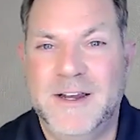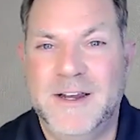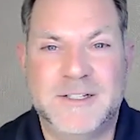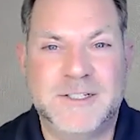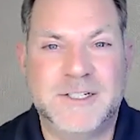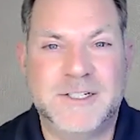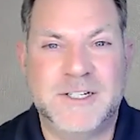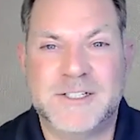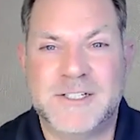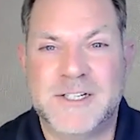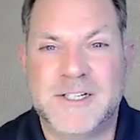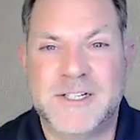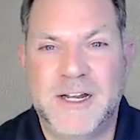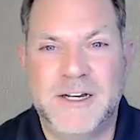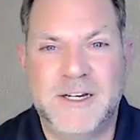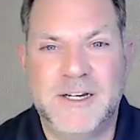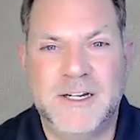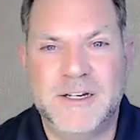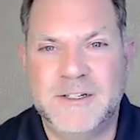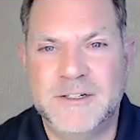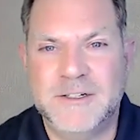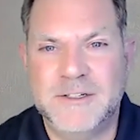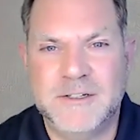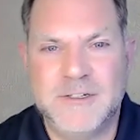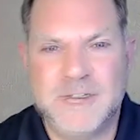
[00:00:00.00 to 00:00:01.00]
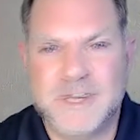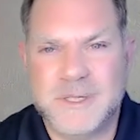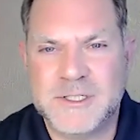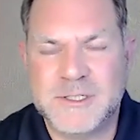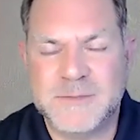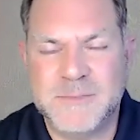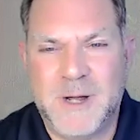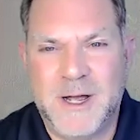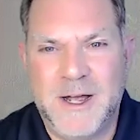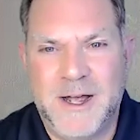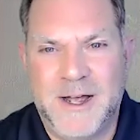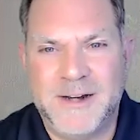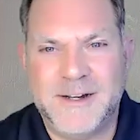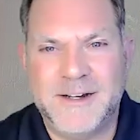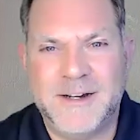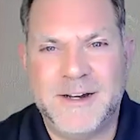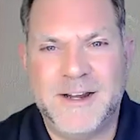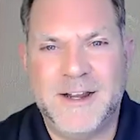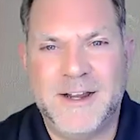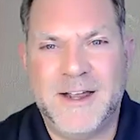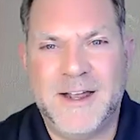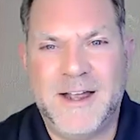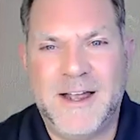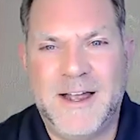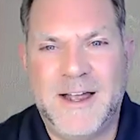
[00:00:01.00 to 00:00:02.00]
it's just not hitting your spot
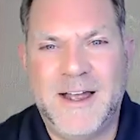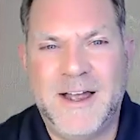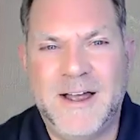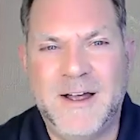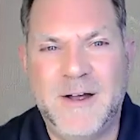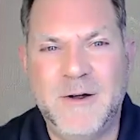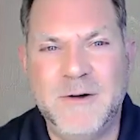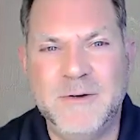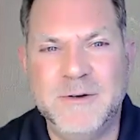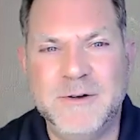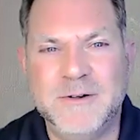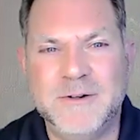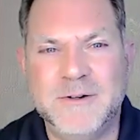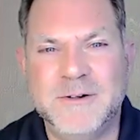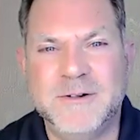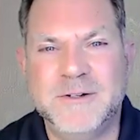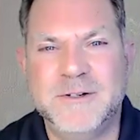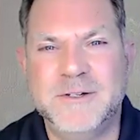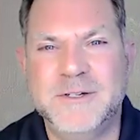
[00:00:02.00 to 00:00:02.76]
how